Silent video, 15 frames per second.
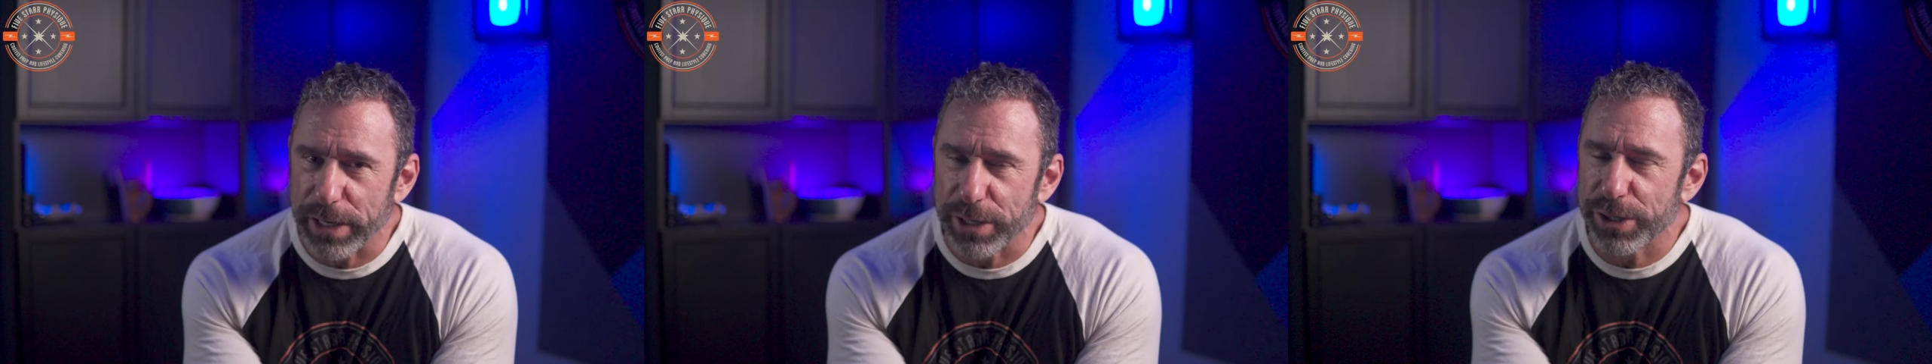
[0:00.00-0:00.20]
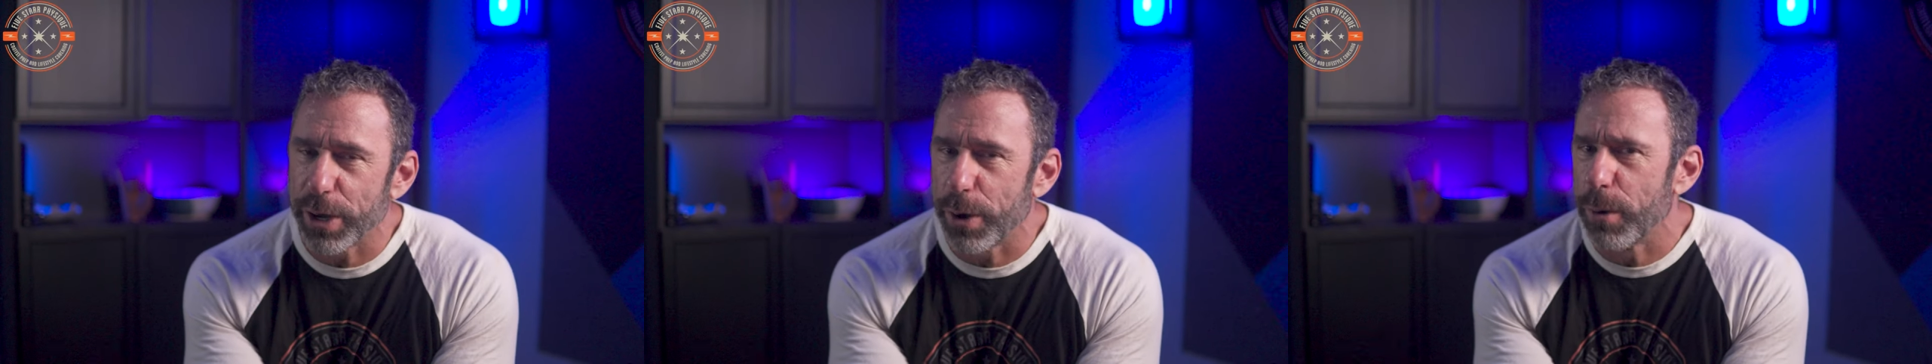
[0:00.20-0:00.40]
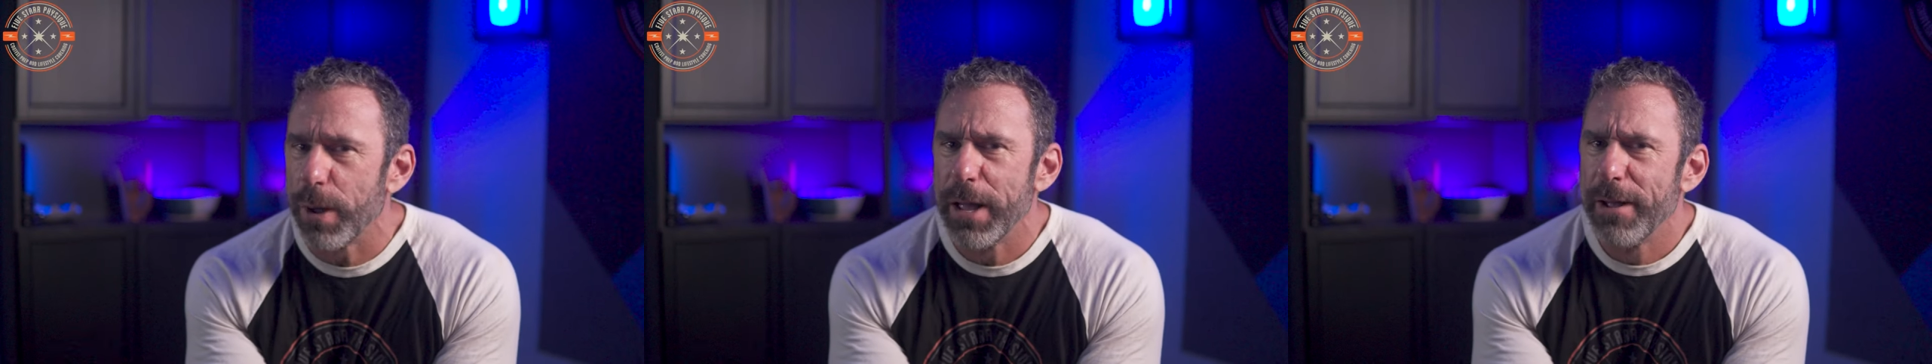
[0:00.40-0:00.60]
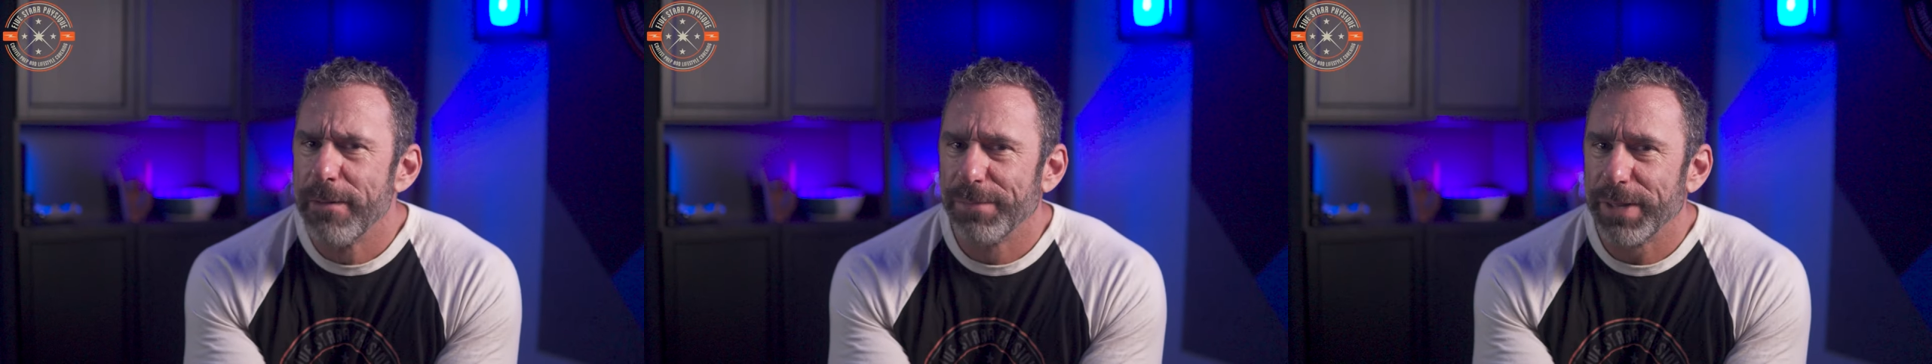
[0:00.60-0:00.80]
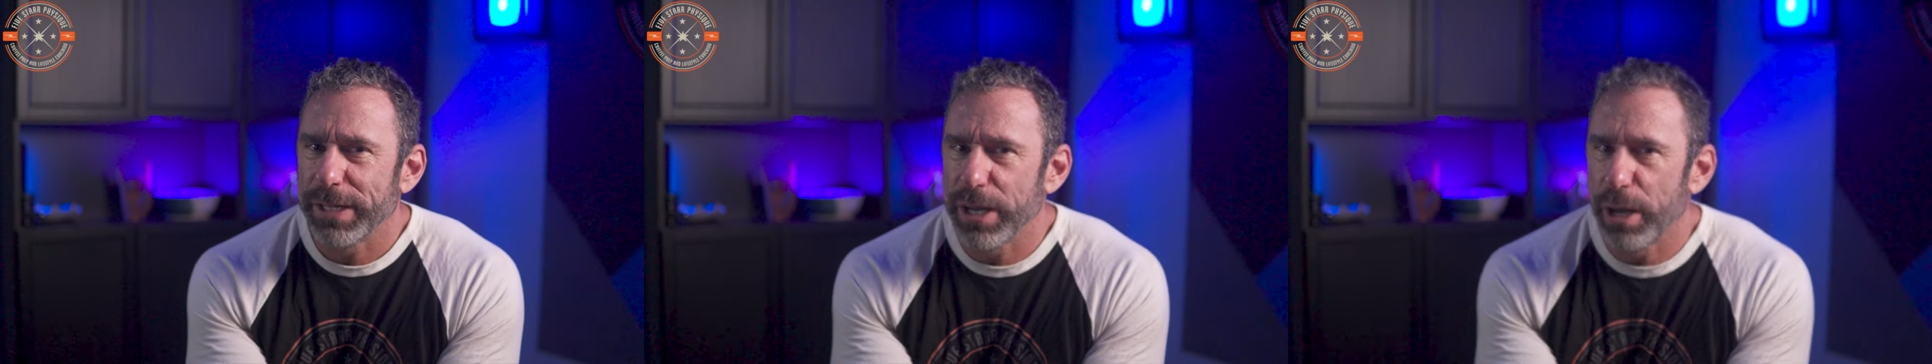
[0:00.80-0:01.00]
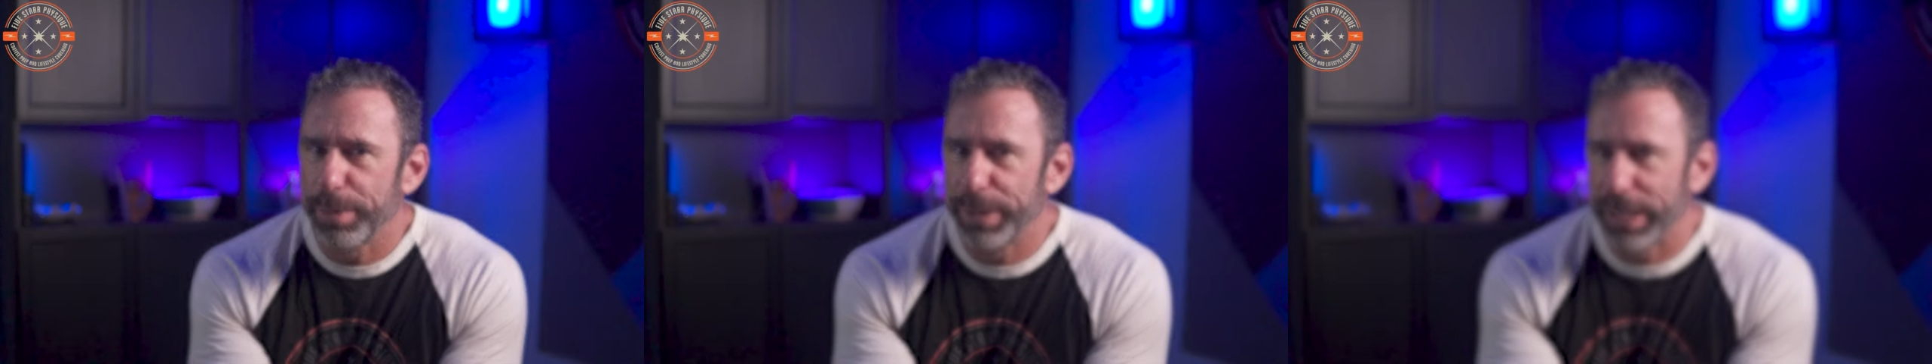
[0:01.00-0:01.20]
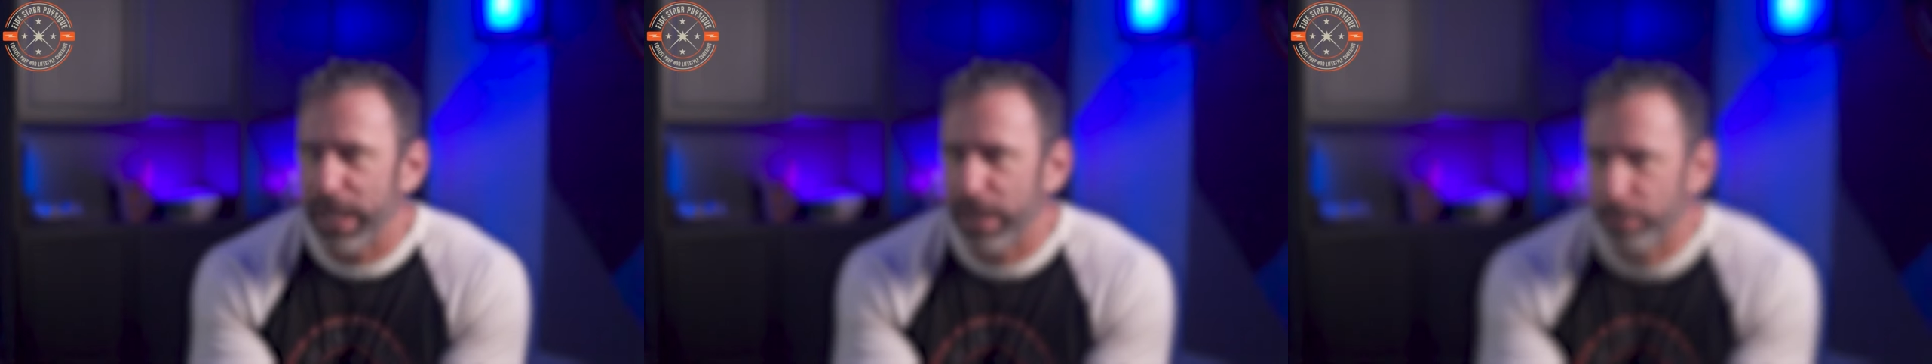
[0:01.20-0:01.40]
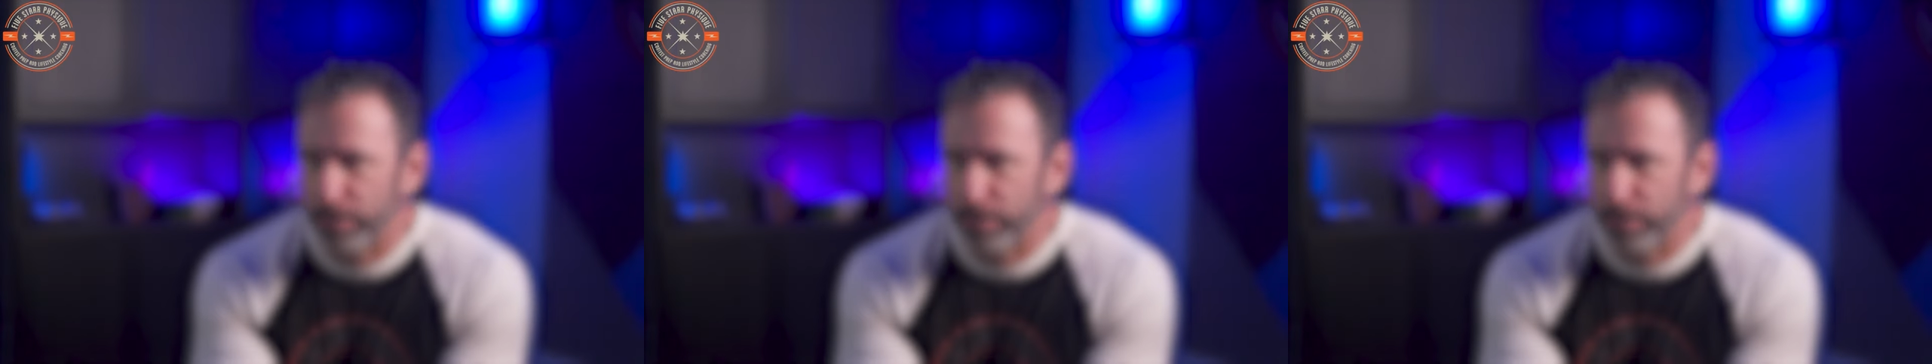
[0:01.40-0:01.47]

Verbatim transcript: And so that's helping to kind